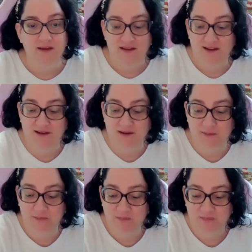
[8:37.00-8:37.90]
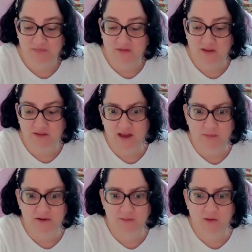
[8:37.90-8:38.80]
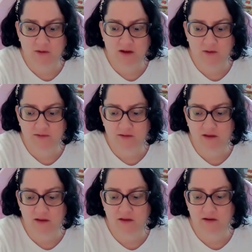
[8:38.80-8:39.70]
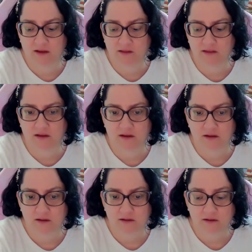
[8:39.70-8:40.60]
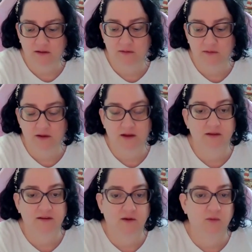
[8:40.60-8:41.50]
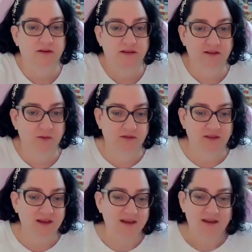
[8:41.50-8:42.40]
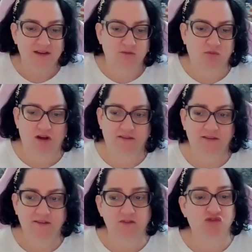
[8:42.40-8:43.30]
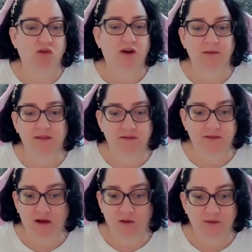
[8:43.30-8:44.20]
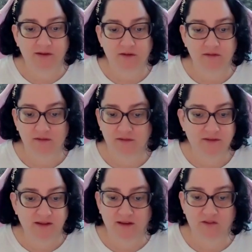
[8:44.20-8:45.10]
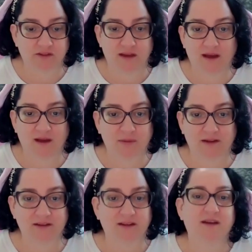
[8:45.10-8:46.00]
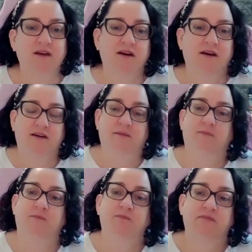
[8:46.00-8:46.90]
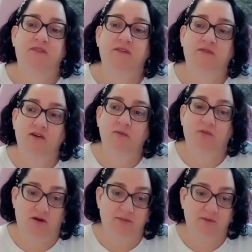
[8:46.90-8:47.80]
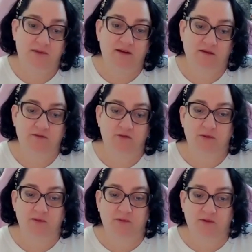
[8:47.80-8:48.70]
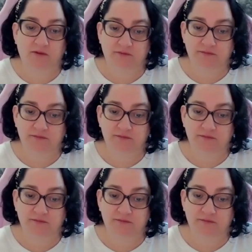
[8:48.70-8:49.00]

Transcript: Um, this happened to me when I was a kid, I think. Oh, okay. Now we're dealing with processing trauma that's not real, didn't actually happen. It's very problematic for people.